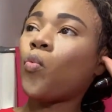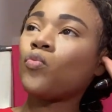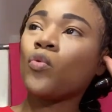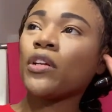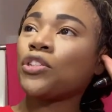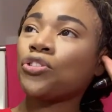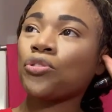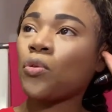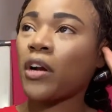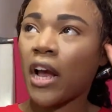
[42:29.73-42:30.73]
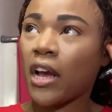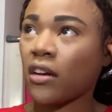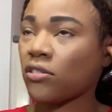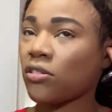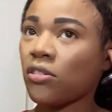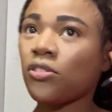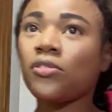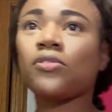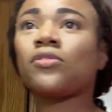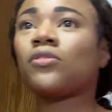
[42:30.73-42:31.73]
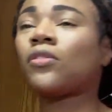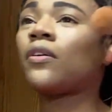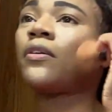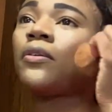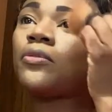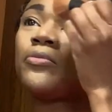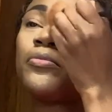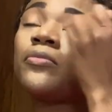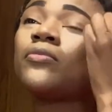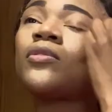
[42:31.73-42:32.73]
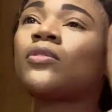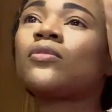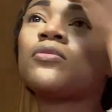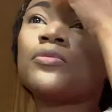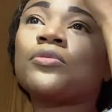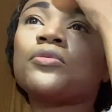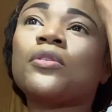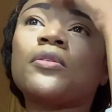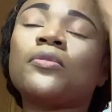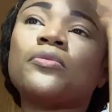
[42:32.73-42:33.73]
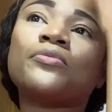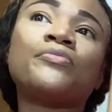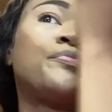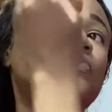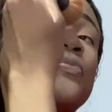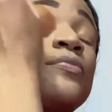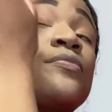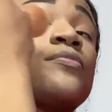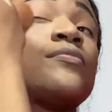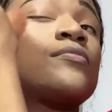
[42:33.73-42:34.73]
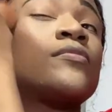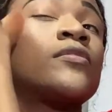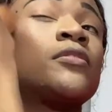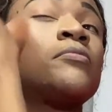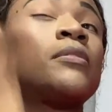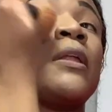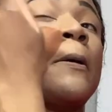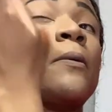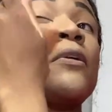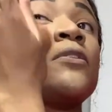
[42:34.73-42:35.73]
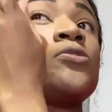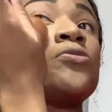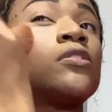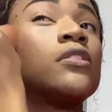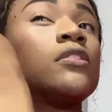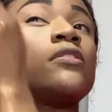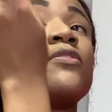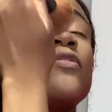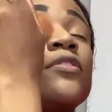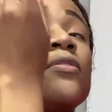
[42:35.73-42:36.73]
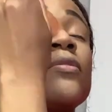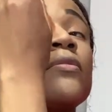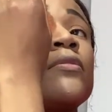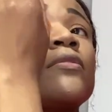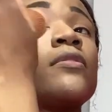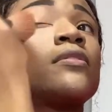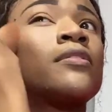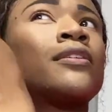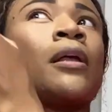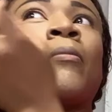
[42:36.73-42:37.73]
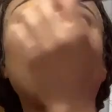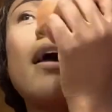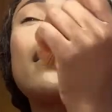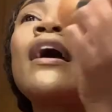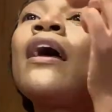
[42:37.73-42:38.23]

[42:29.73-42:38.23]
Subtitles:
really short answers. You know? Be, like, really short-lived. Because I'm like,